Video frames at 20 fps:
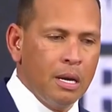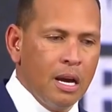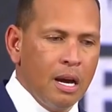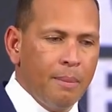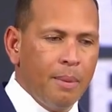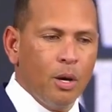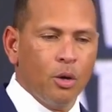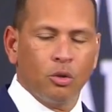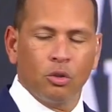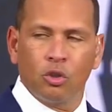
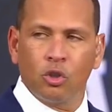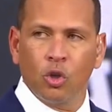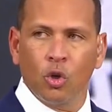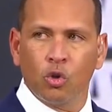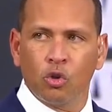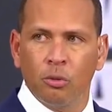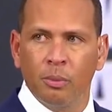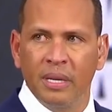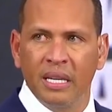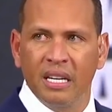about
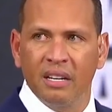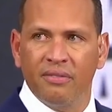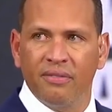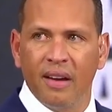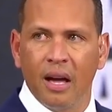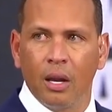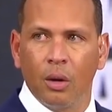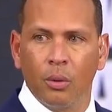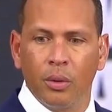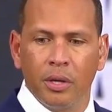social media
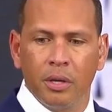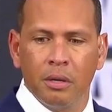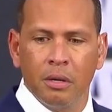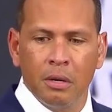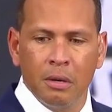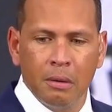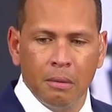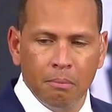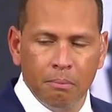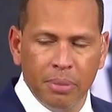following,
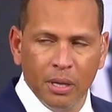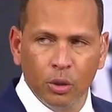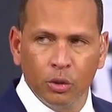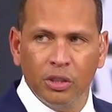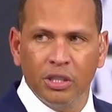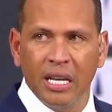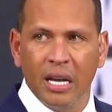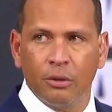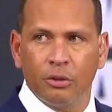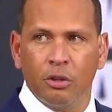
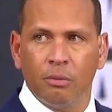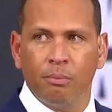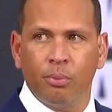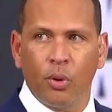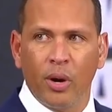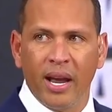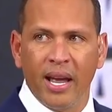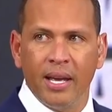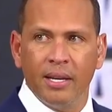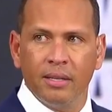building out their
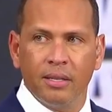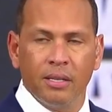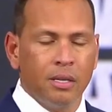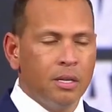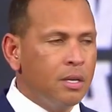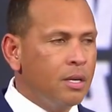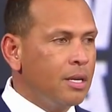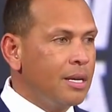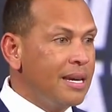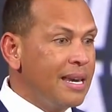brand?
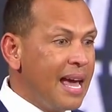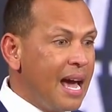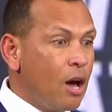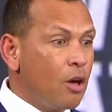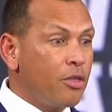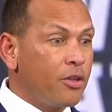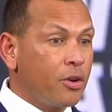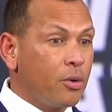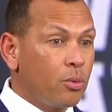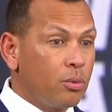Now
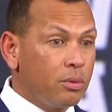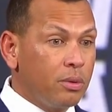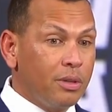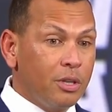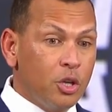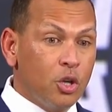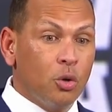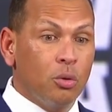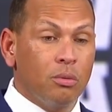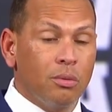they're,
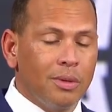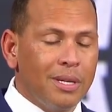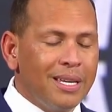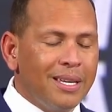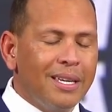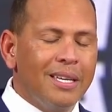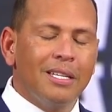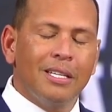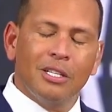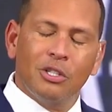you know,
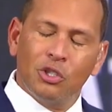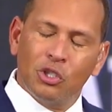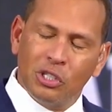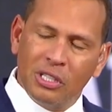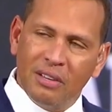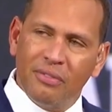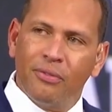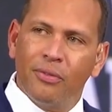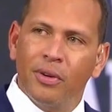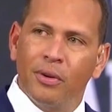it's
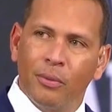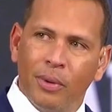different,